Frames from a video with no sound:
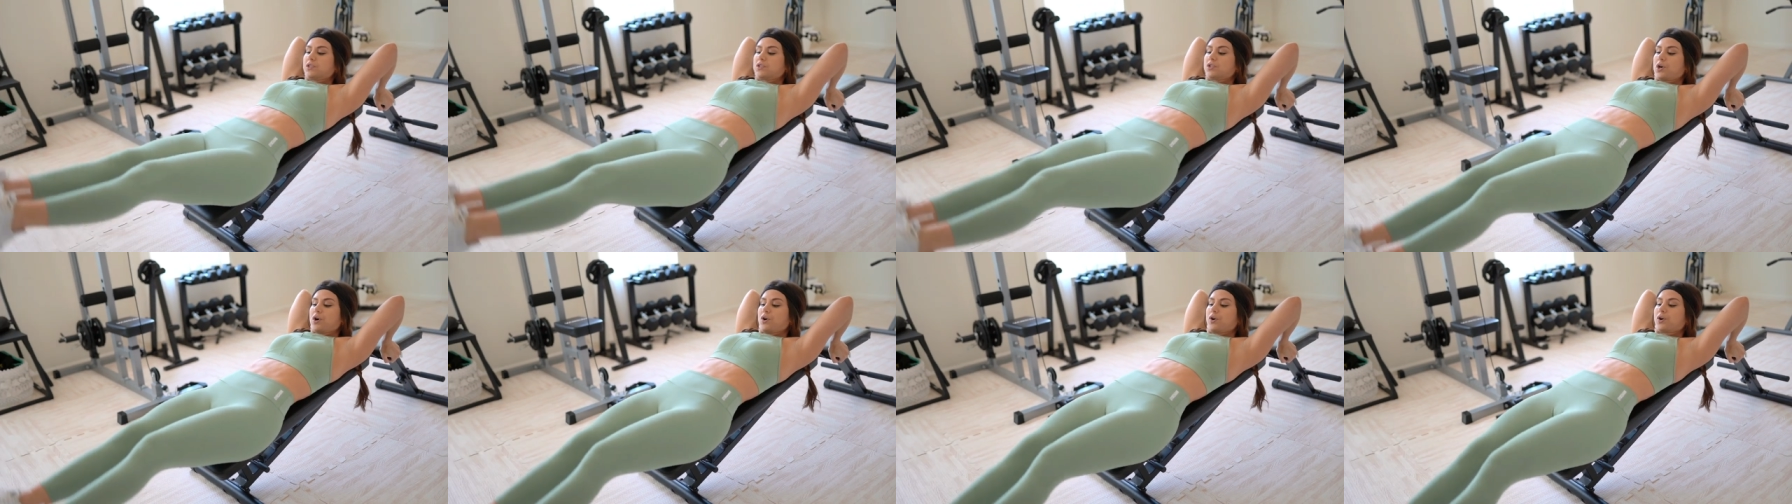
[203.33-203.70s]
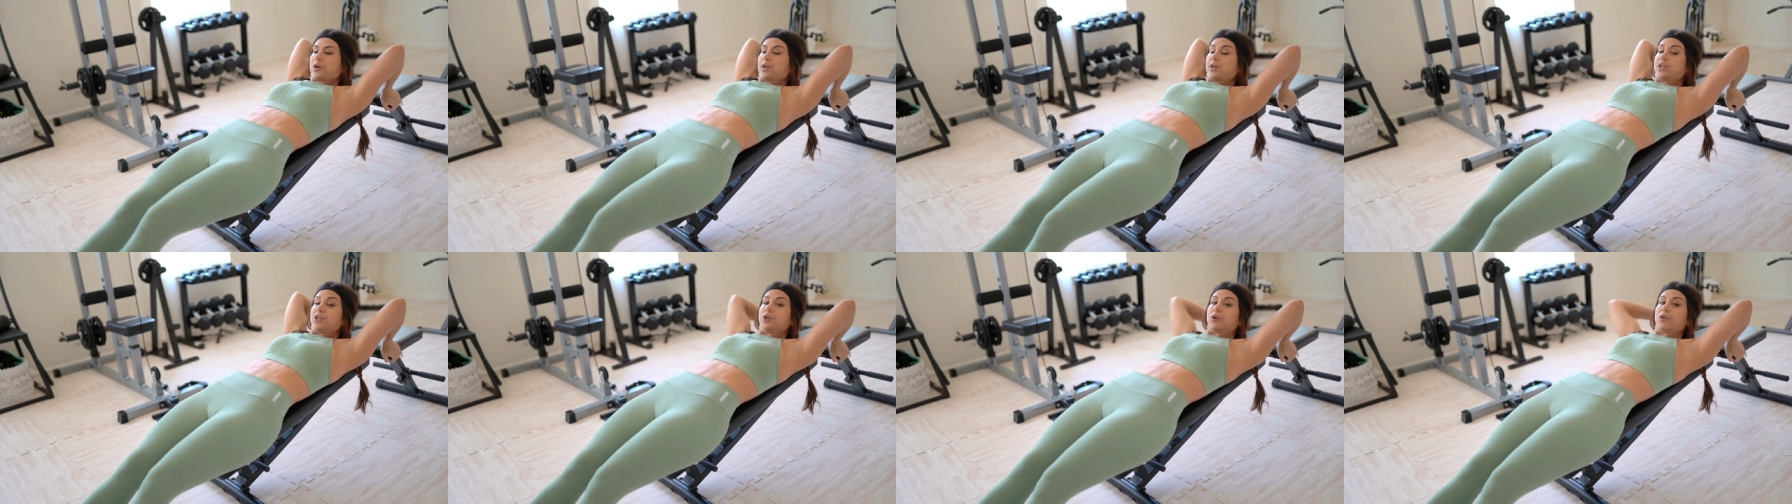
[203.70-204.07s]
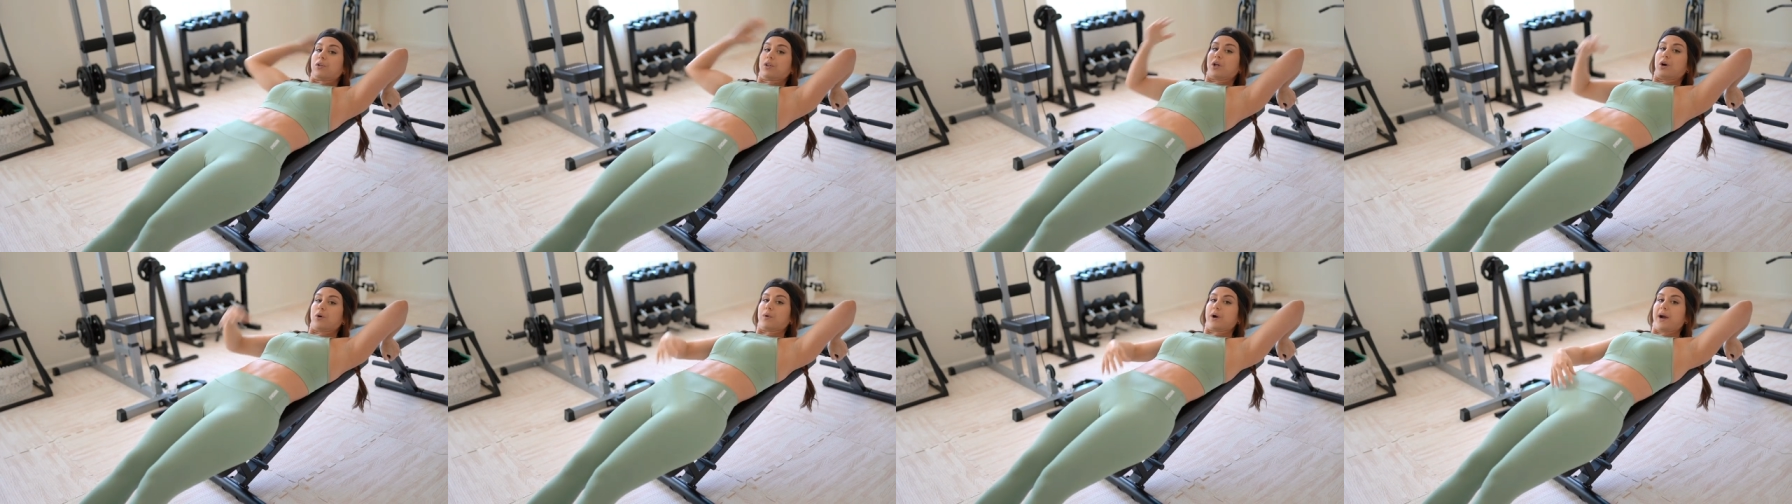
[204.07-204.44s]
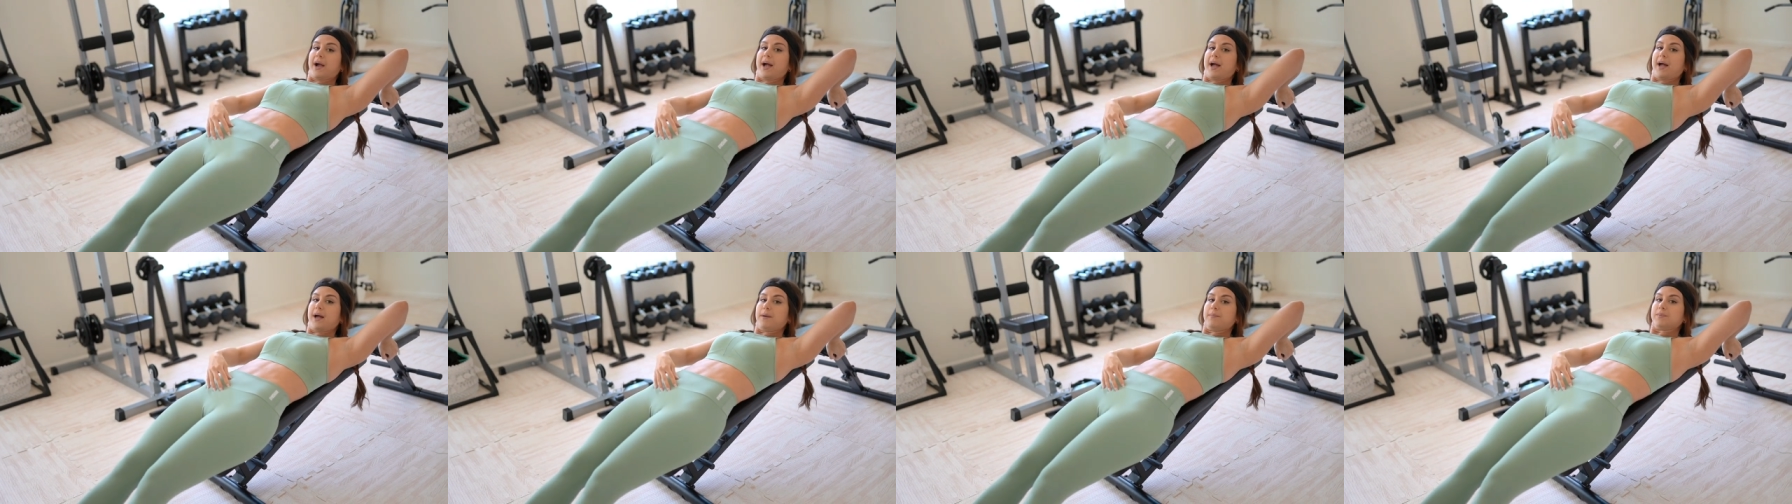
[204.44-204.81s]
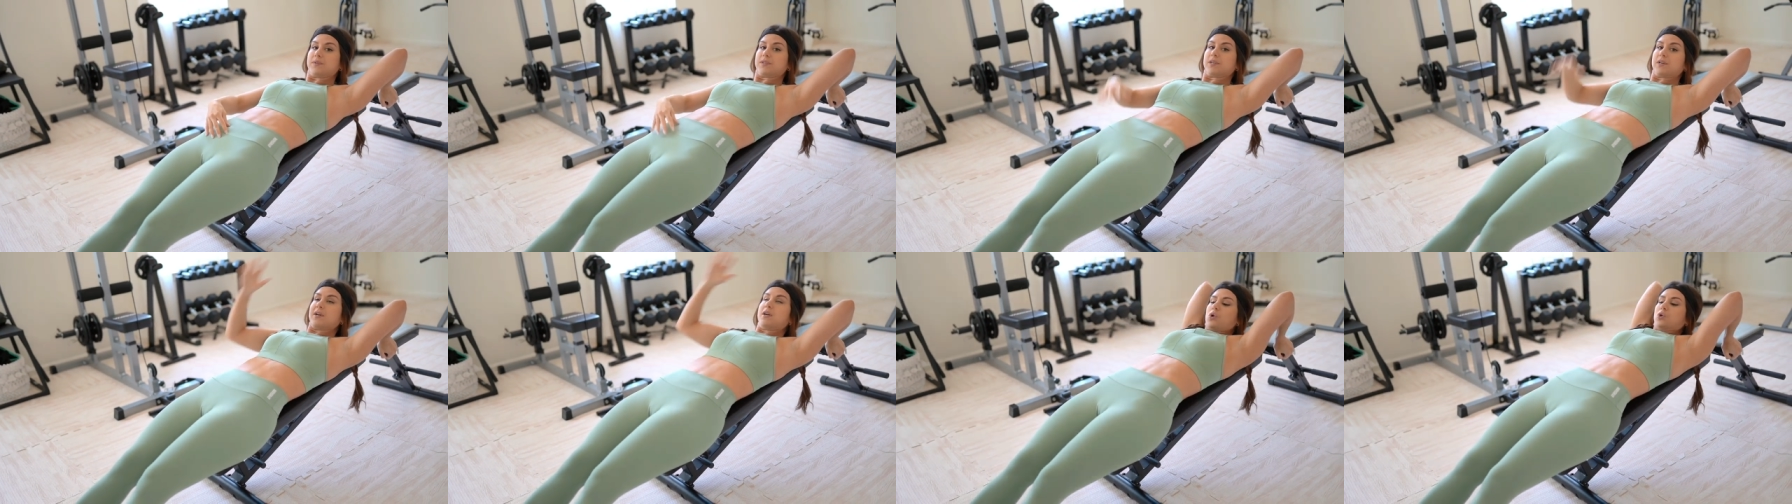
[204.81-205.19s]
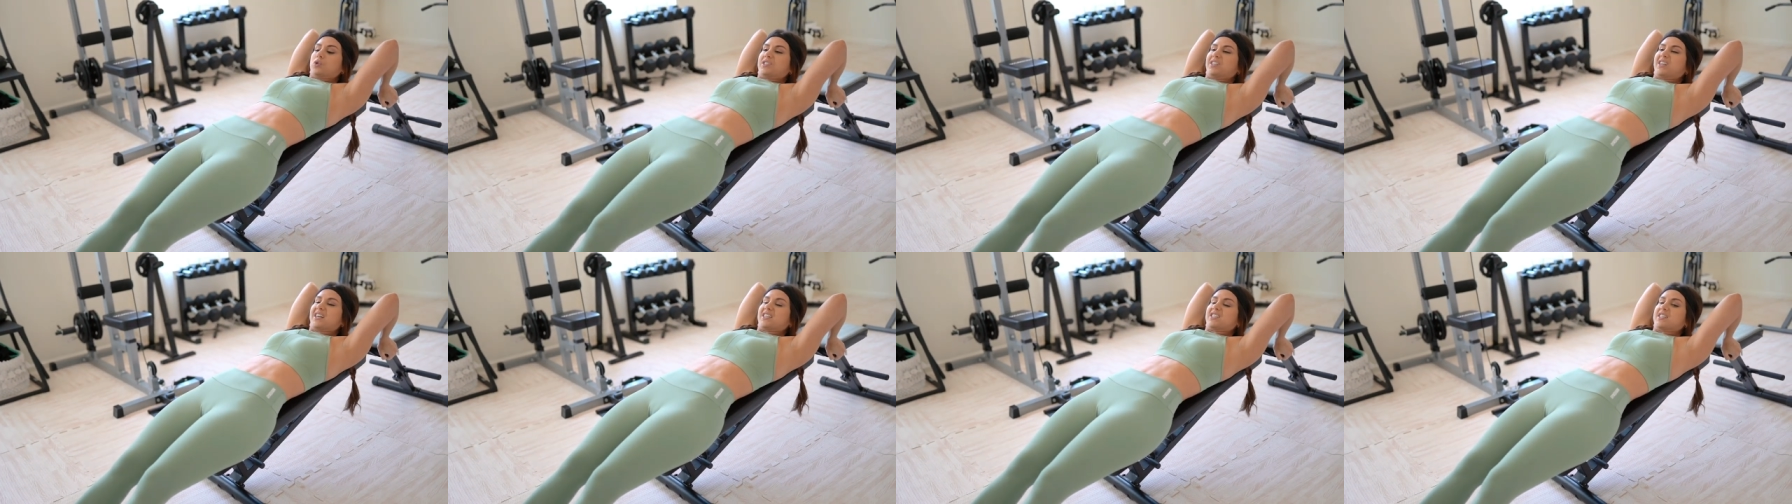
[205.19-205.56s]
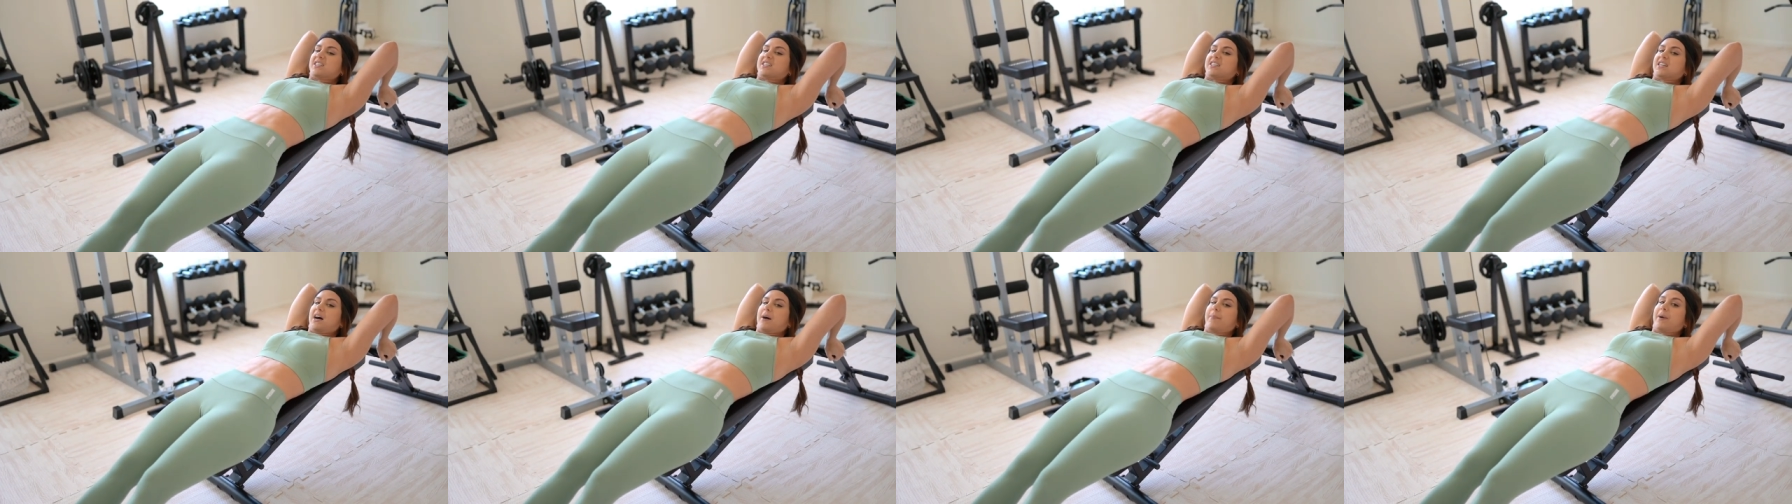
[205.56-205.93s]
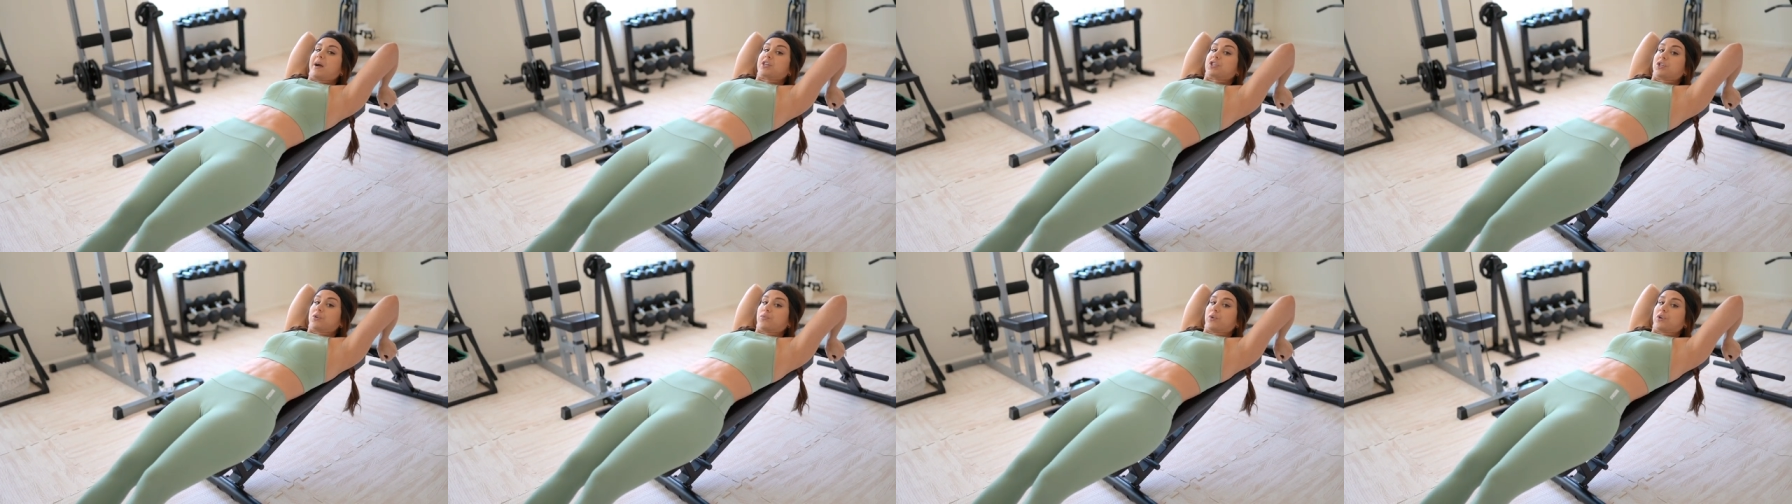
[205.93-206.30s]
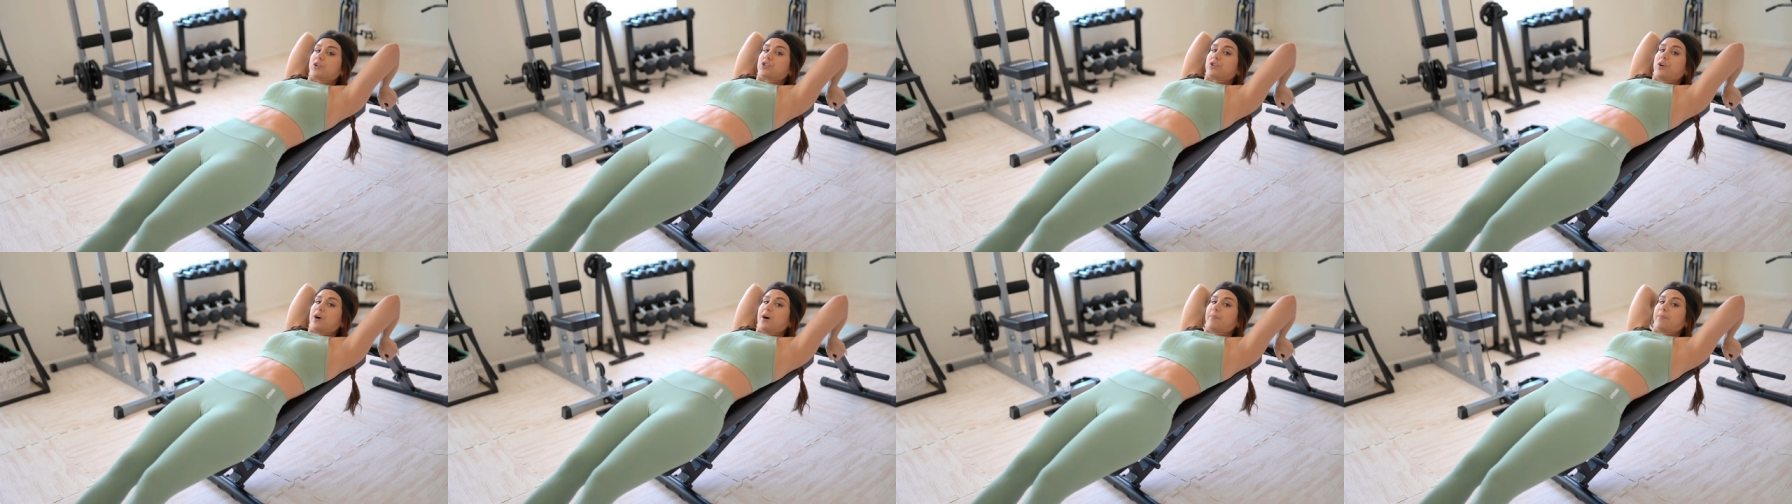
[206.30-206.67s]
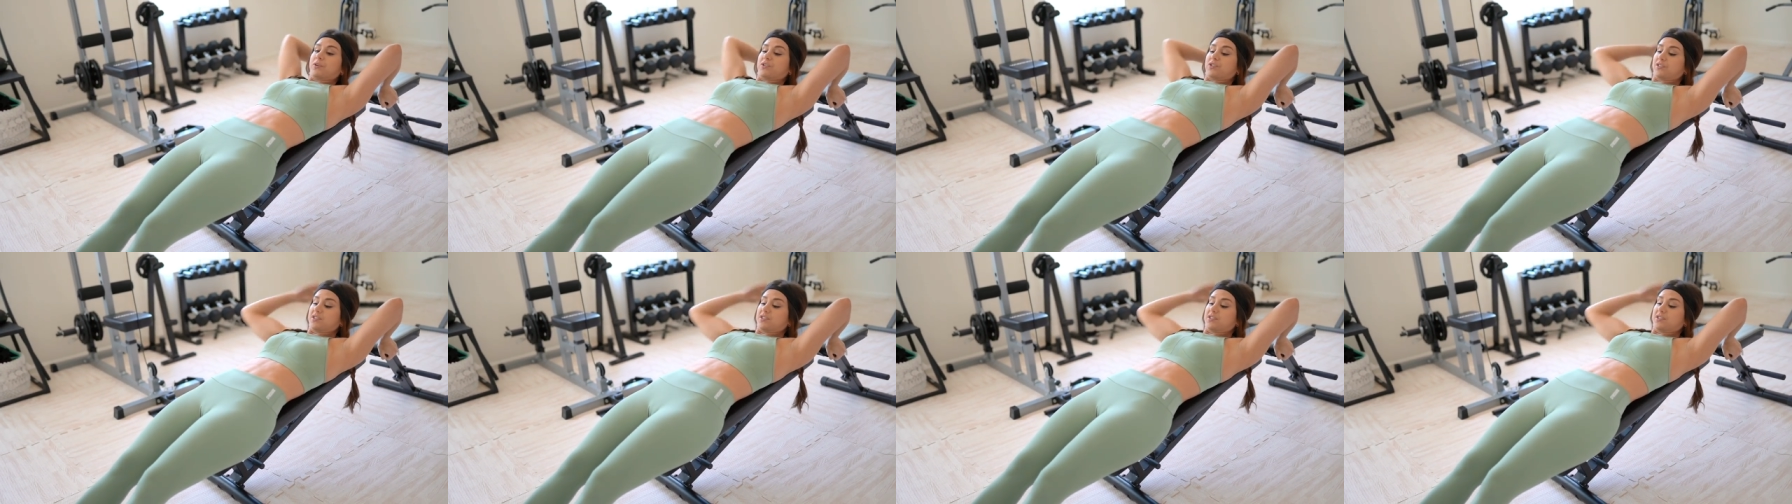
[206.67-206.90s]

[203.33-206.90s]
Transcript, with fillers: is targeting your lower abs, holding onto the top actually works your upper.